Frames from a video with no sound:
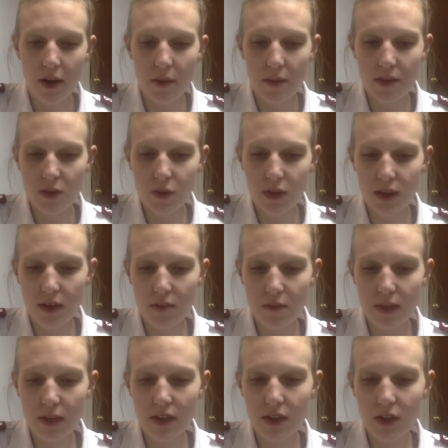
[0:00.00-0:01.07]
between
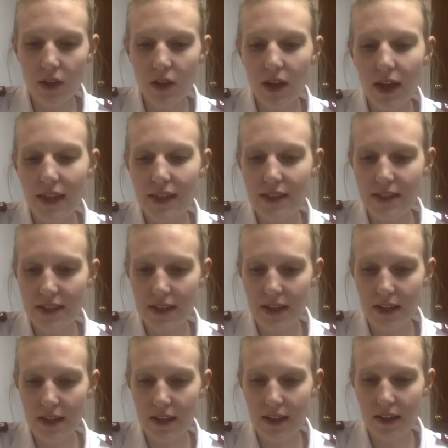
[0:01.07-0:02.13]
Migdol and the
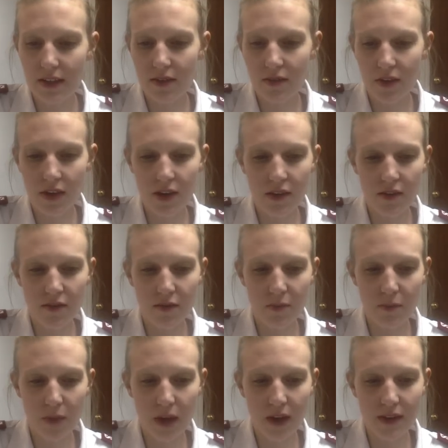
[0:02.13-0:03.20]
sea, in front of
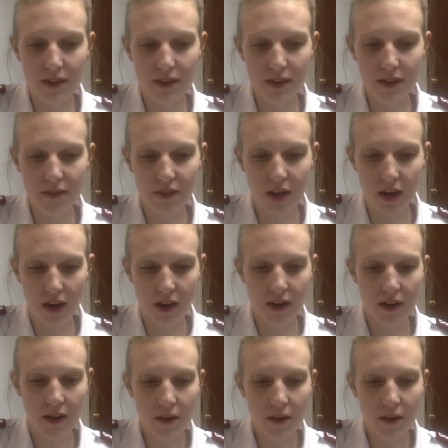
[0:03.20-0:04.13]
Baal Zephon.